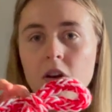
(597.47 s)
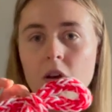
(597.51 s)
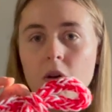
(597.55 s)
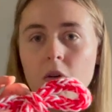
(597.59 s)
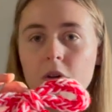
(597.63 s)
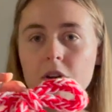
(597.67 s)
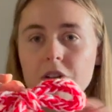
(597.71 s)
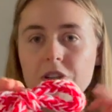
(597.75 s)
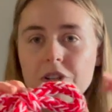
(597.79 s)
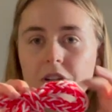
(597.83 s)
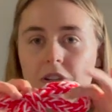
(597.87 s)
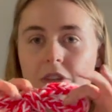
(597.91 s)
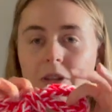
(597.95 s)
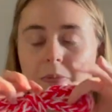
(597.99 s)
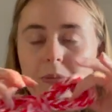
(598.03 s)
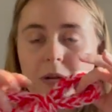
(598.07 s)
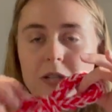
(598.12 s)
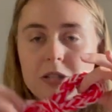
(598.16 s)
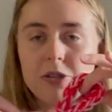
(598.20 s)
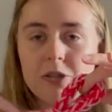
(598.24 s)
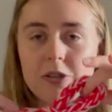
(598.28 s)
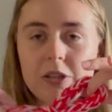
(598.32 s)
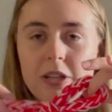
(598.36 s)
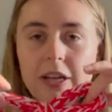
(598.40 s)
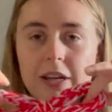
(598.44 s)
Or turn them
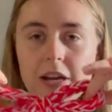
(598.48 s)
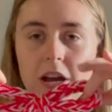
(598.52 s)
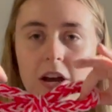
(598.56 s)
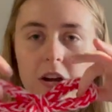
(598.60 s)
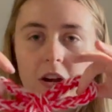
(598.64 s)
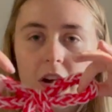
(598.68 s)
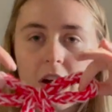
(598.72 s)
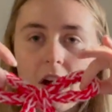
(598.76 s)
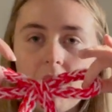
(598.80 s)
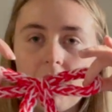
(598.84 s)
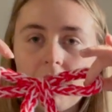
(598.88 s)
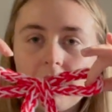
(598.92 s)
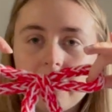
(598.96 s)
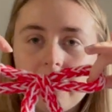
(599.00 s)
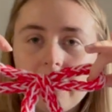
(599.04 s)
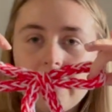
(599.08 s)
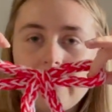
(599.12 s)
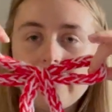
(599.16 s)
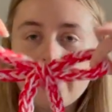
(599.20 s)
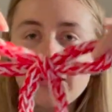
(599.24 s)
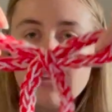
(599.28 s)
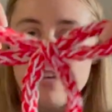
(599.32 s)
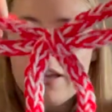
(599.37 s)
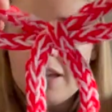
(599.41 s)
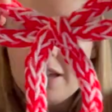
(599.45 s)
into like a
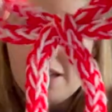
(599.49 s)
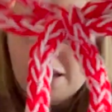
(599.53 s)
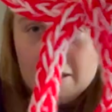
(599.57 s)
garland.